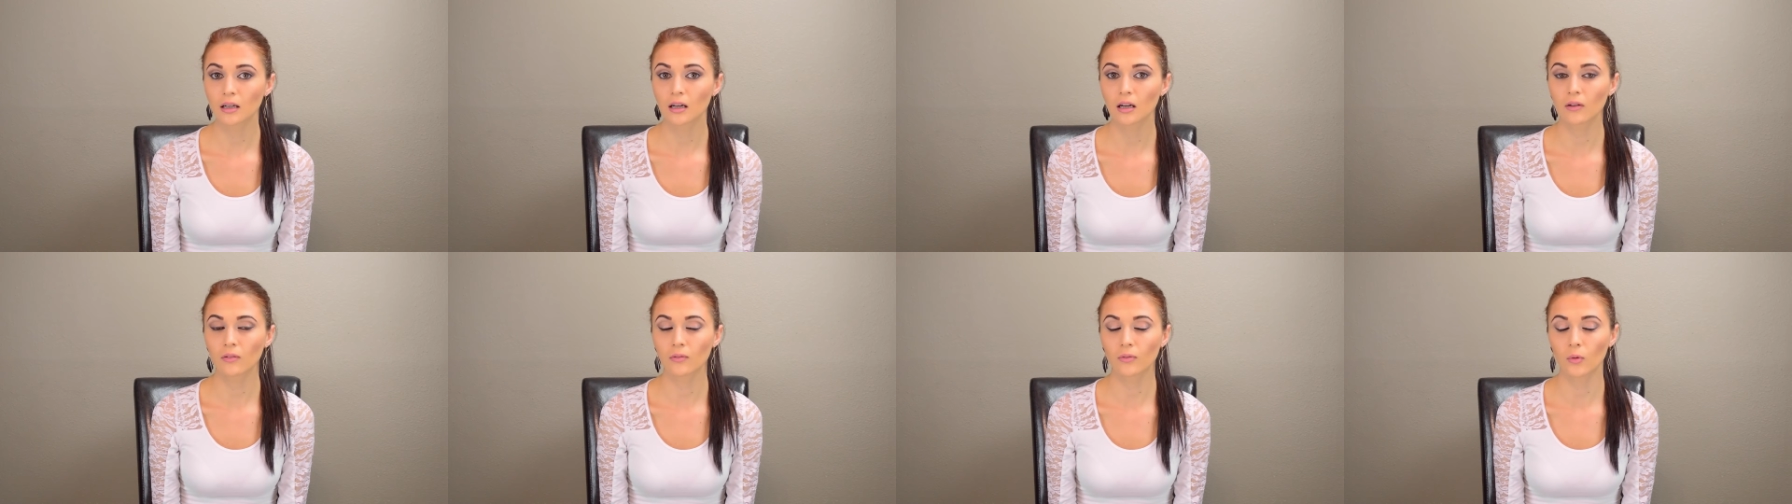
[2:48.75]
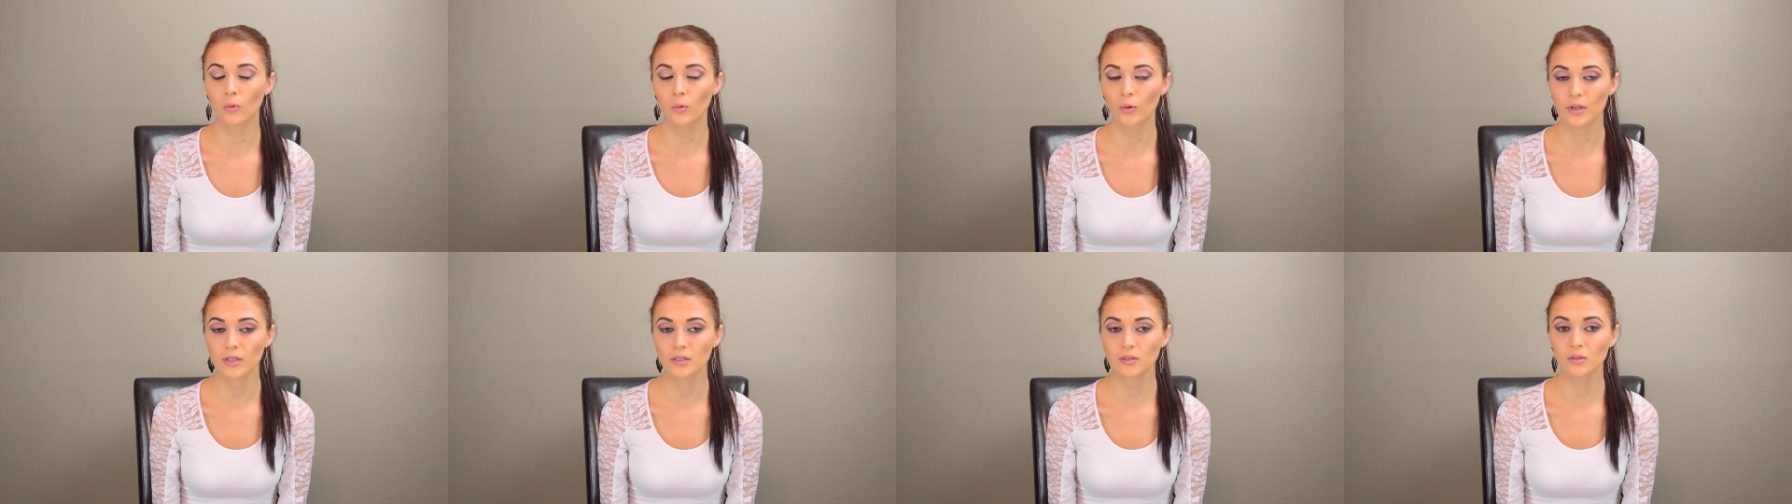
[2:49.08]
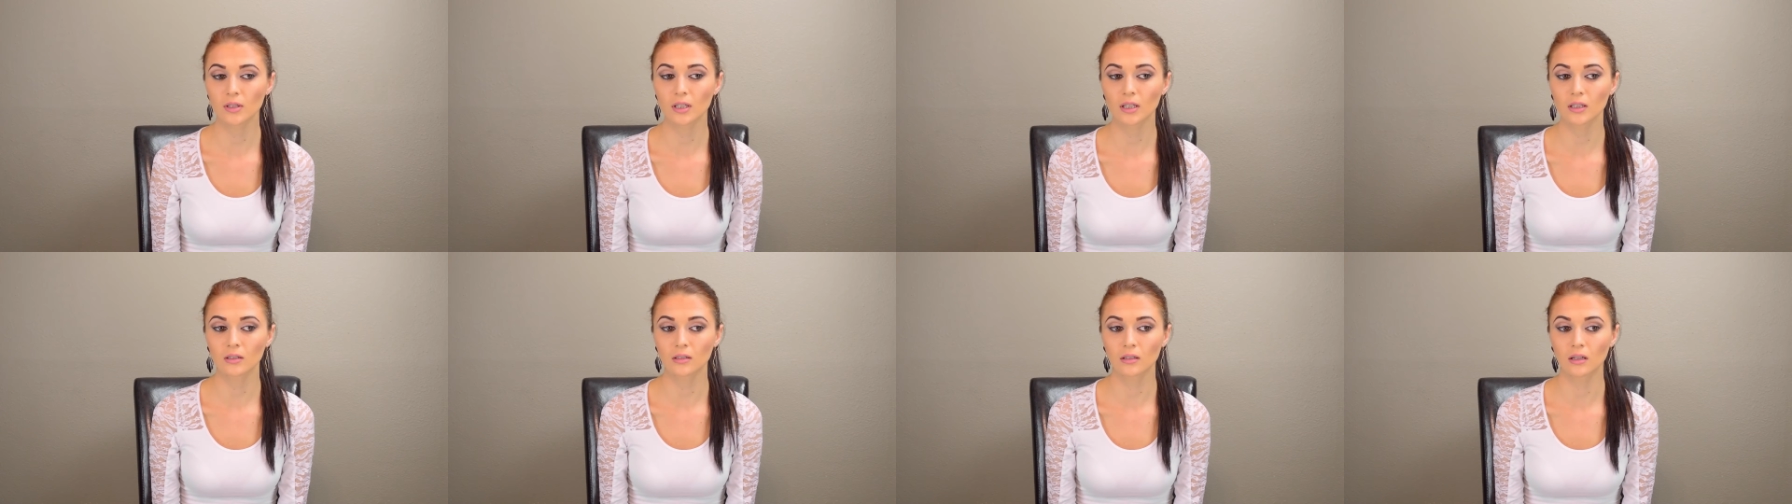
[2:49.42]
Of course you
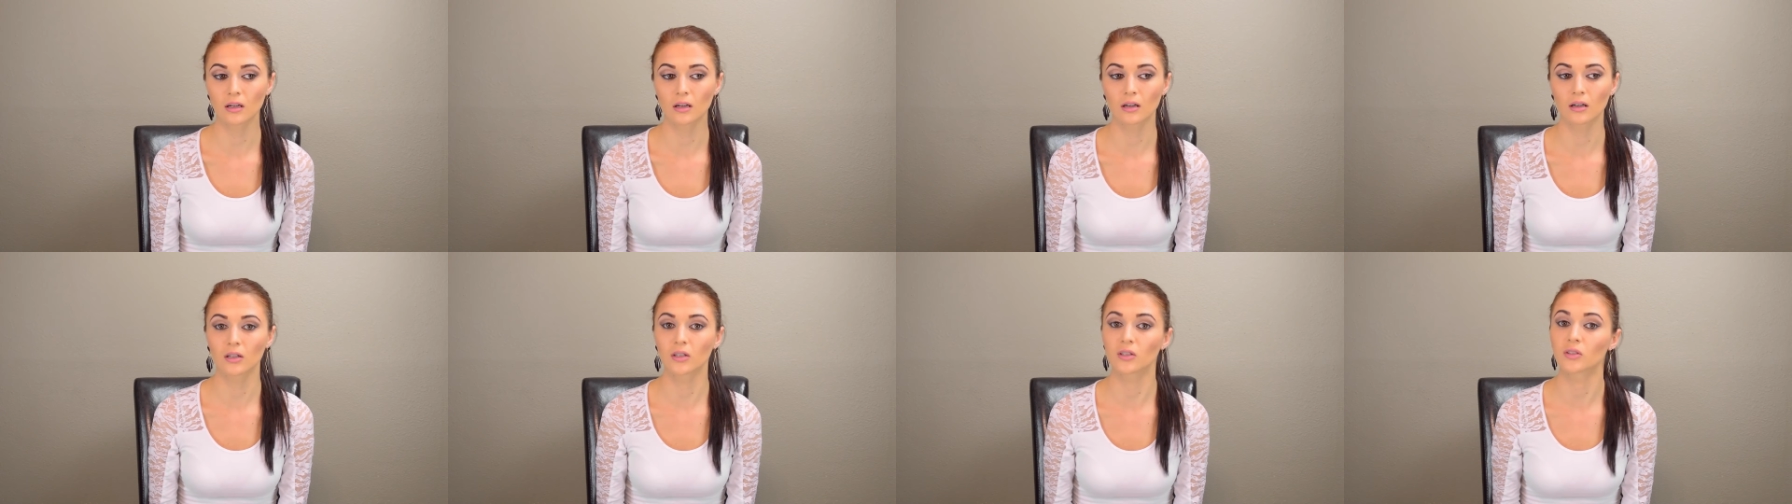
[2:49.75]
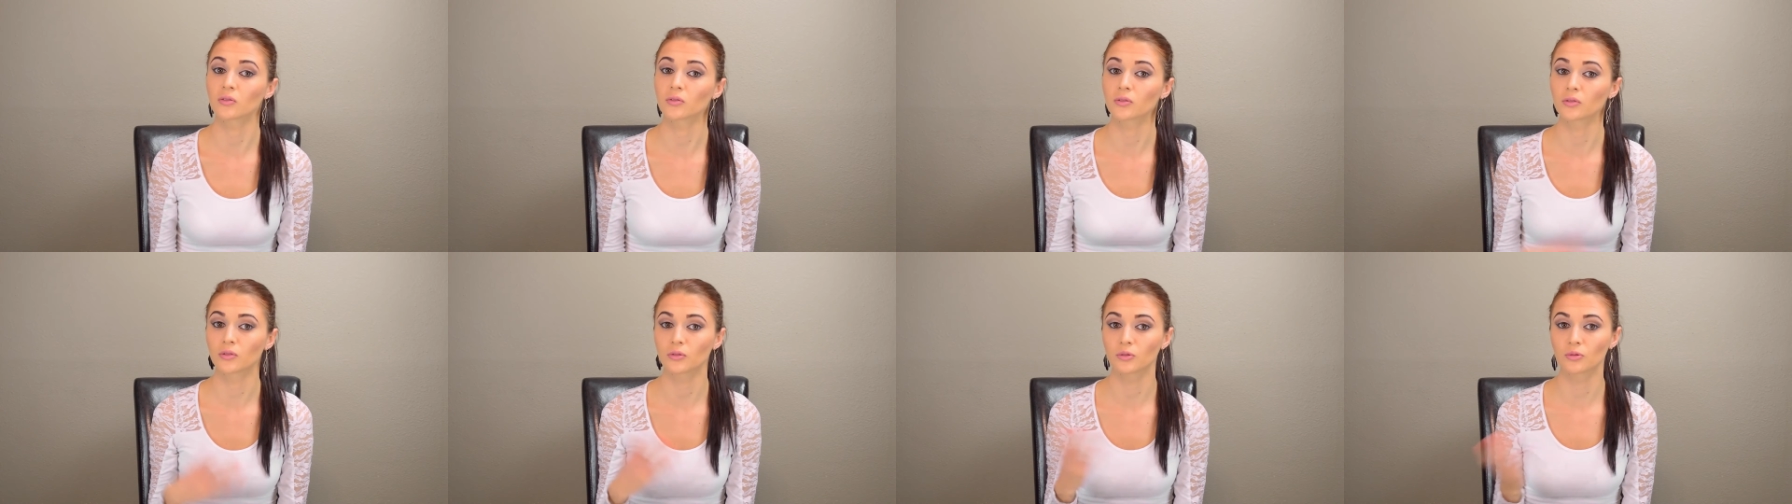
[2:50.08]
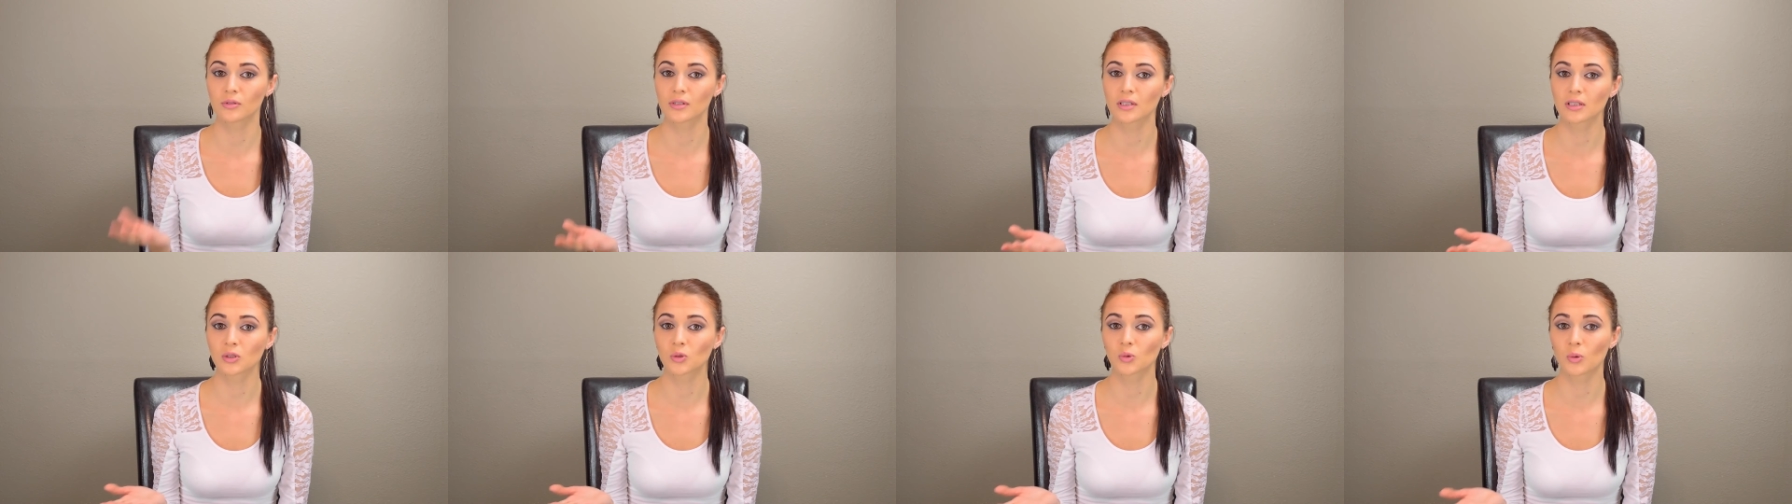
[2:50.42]
can uh,
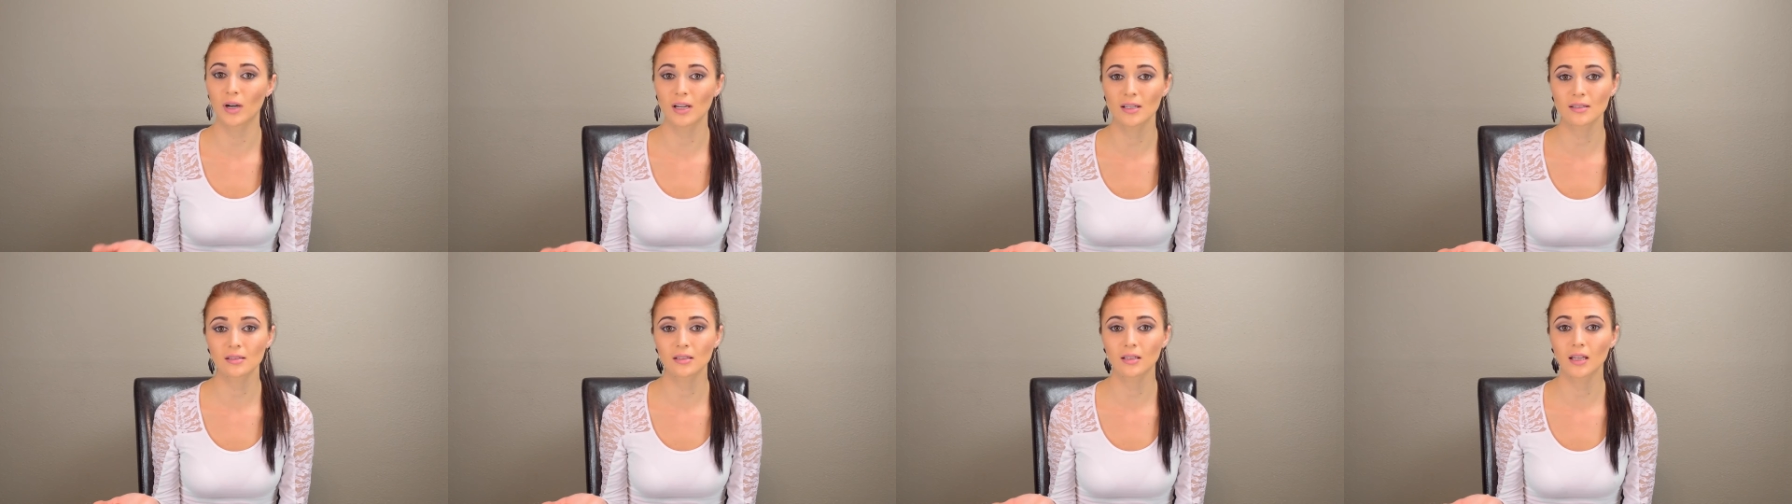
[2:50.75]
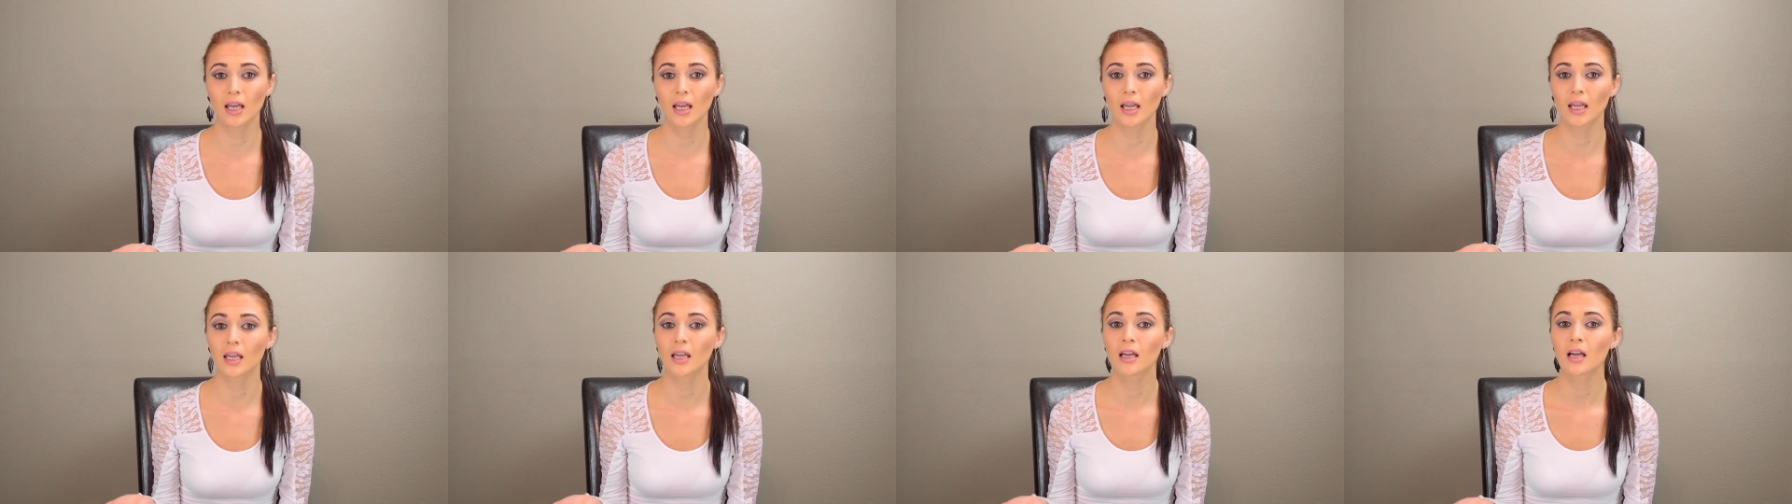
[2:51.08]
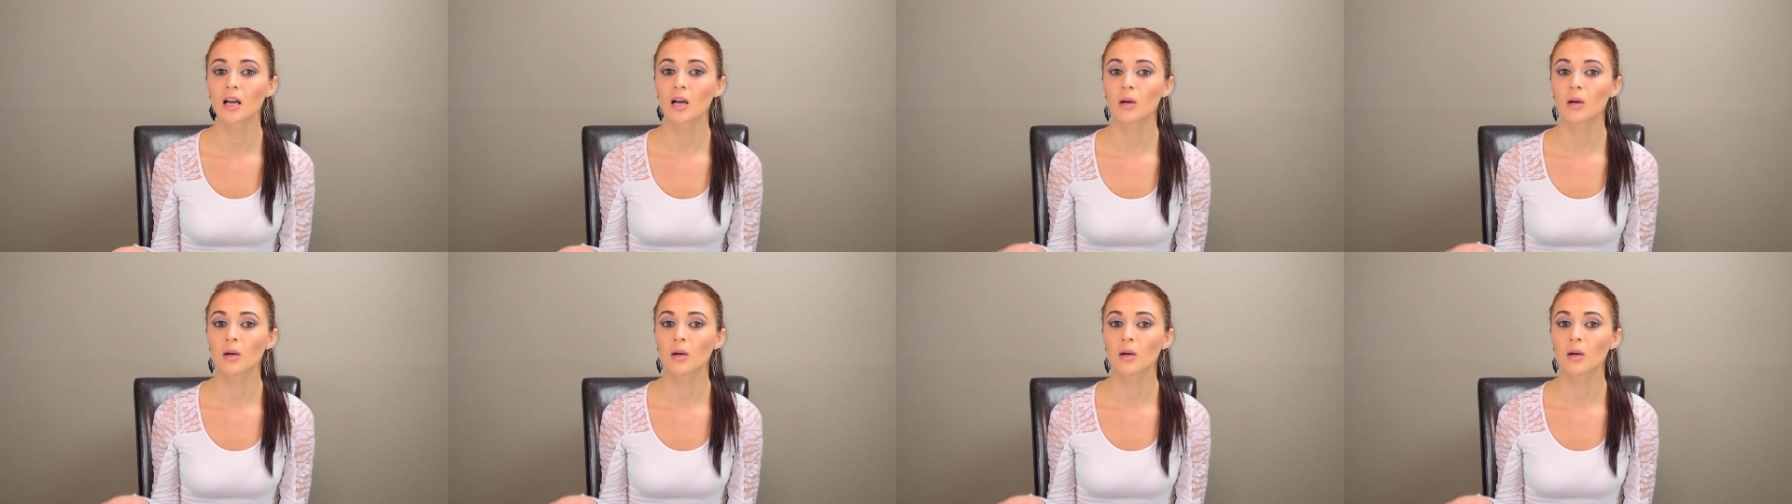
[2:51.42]
use it twice a day,